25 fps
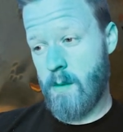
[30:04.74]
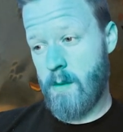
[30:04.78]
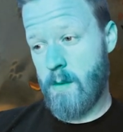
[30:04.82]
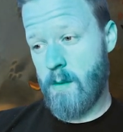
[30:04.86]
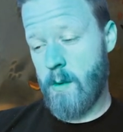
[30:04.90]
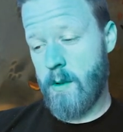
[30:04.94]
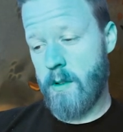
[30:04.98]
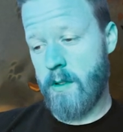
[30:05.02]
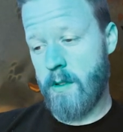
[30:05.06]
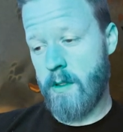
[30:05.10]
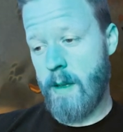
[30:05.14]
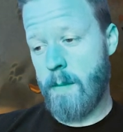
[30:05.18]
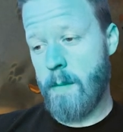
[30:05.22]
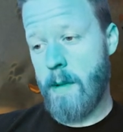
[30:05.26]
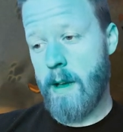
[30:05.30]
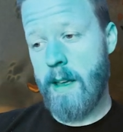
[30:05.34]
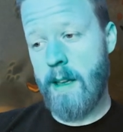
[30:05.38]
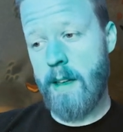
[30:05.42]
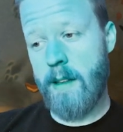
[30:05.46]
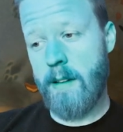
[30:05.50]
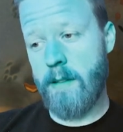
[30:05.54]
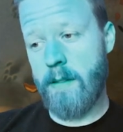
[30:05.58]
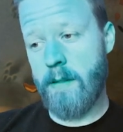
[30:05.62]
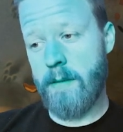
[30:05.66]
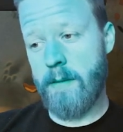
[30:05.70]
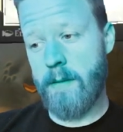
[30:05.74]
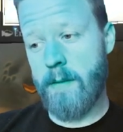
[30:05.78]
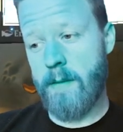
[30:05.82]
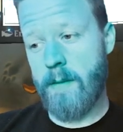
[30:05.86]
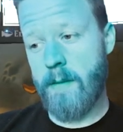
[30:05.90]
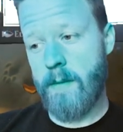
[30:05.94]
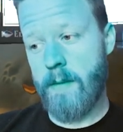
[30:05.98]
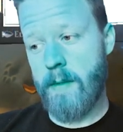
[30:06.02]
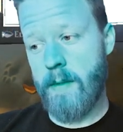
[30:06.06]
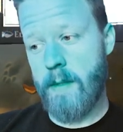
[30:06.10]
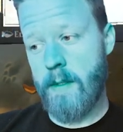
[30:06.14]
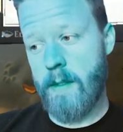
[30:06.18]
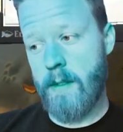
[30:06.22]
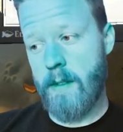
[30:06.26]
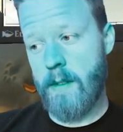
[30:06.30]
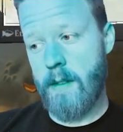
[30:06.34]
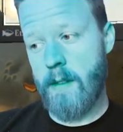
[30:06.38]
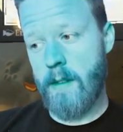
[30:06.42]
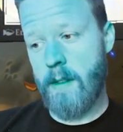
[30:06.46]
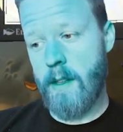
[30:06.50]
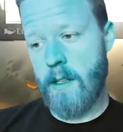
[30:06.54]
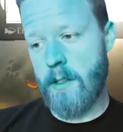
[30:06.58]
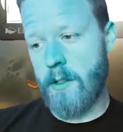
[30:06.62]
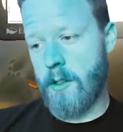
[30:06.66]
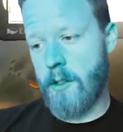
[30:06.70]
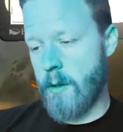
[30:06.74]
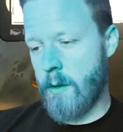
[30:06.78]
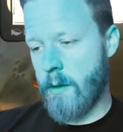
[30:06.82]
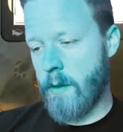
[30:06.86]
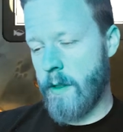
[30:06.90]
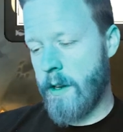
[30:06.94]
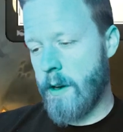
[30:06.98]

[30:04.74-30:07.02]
Which they might. They do.